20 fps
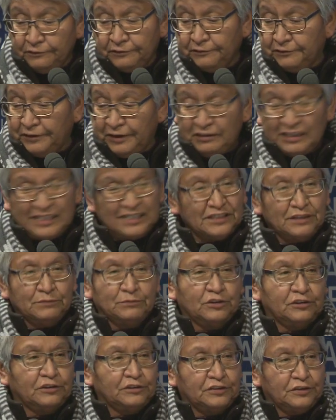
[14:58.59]
very
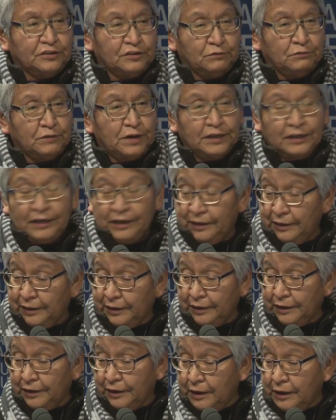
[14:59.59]
similar to the one
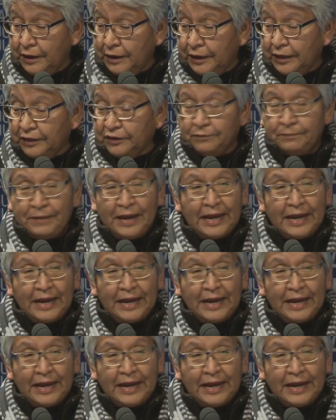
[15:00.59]
in the